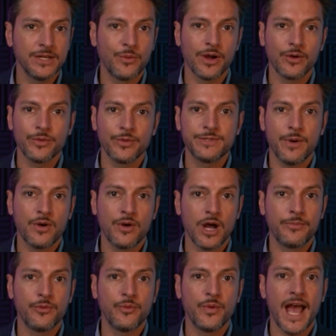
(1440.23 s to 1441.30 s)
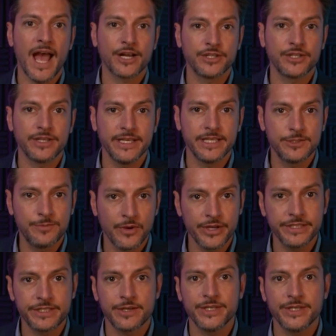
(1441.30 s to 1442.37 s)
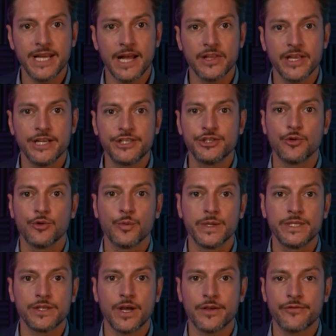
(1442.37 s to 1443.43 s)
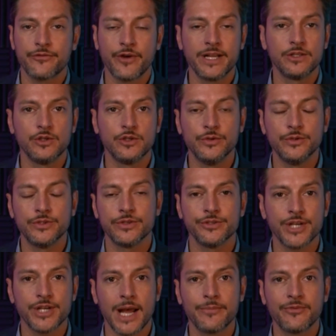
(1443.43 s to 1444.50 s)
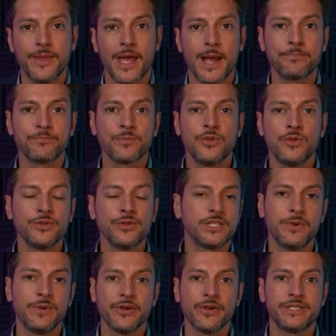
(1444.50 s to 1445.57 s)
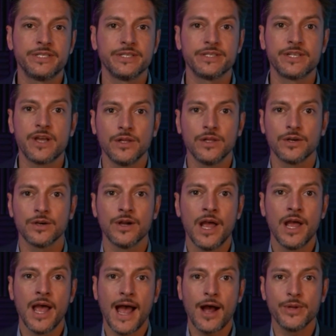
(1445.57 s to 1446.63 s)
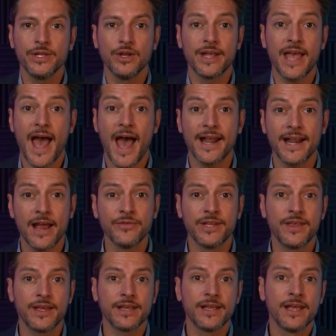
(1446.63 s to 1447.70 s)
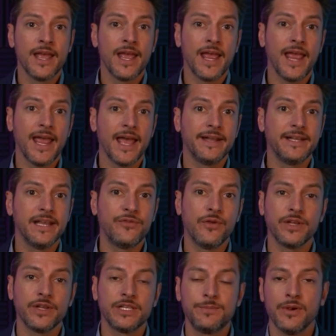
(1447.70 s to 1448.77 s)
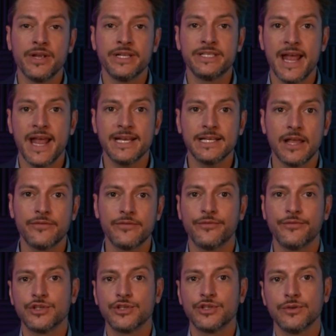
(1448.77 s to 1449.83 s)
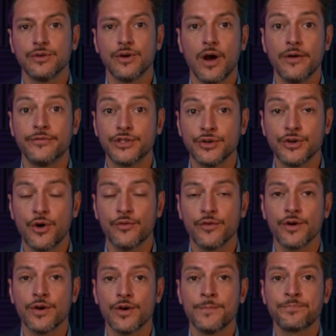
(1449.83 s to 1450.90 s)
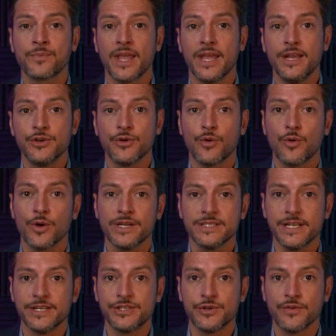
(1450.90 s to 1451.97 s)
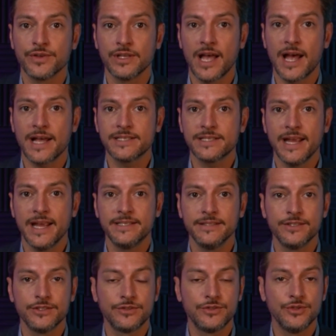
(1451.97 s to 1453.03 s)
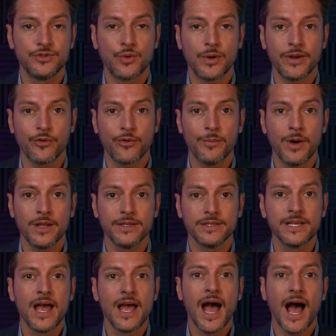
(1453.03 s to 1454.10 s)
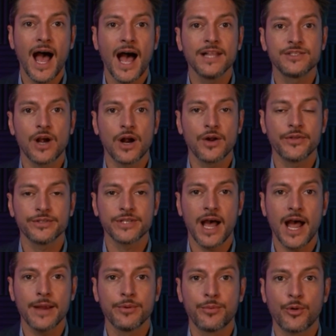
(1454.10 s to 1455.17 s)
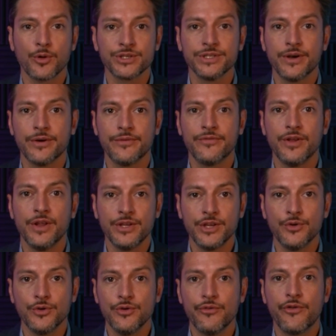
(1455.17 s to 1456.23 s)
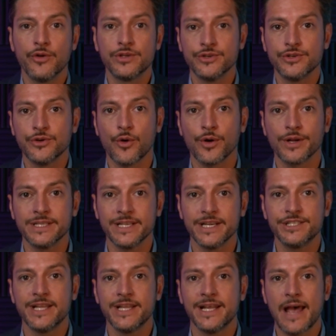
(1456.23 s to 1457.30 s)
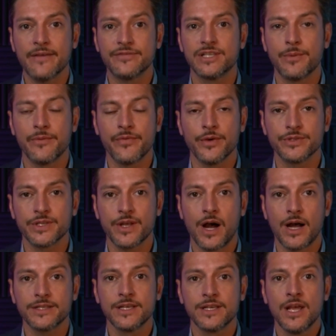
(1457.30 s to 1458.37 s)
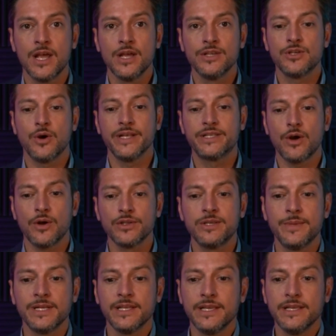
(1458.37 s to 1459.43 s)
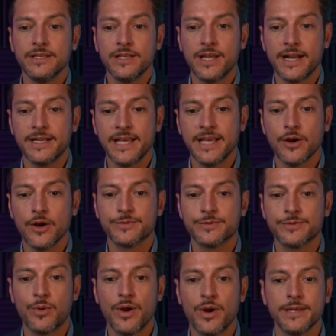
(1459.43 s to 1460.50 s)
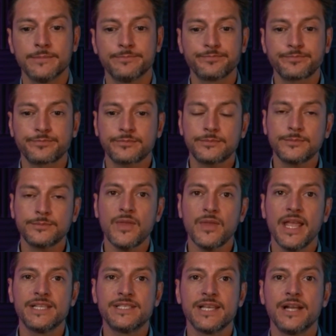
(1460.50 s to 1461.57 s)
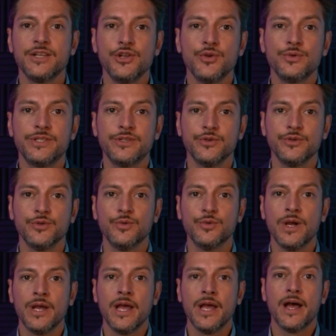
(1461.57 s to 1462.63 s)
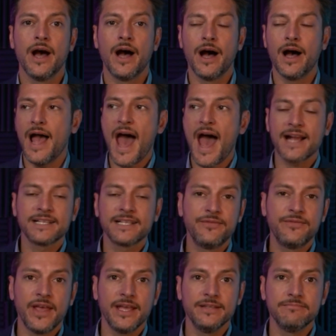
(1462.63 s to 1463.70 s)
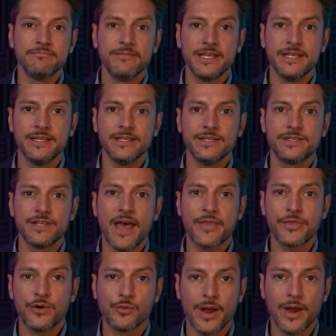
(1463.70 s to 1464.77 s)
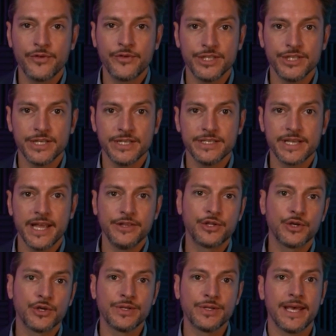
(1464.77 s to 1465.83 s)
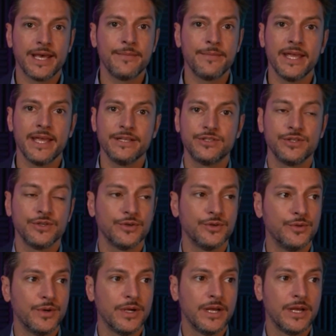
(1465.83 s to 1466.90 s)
where we spoke up when we actually experienced some retaliation, or we saw a friend lose their job from that. Those experiences color how we look at everything. And if you've experienced any level of turnover in your organization over the last 18 to 24 months, odds are there's a high proportion of new folks in your organization that have some of those thoughts. So it's ultimately, kind of to Erica's point, it's on you to activate these ethical refugees and turn them into